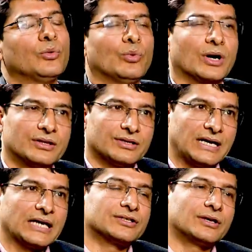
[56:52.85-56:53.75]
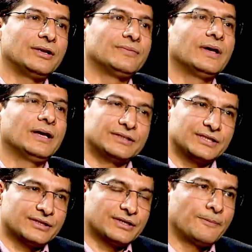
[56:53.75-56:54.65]
what are the tax relief,
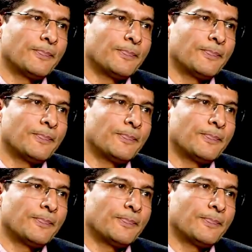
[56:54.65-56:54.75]
etc.